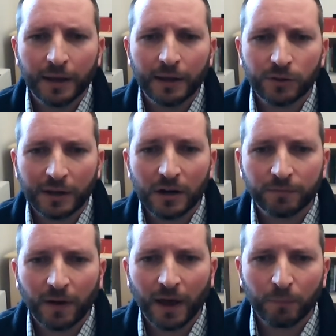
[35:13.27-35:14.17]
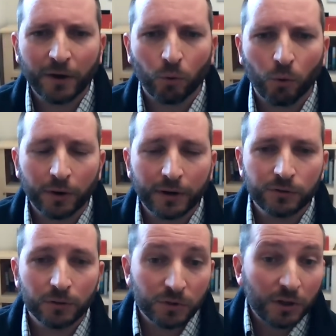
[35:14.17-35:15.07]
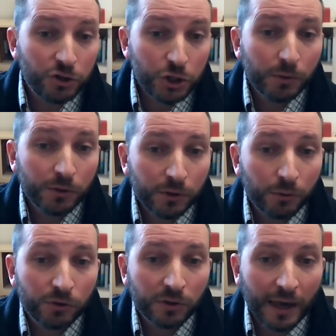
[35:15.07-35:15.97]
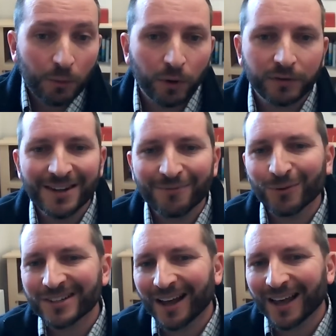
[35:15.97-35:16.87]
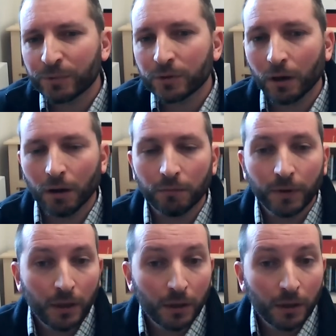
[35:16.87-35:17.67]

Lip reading: is identifying microorganisms that do associate with different types of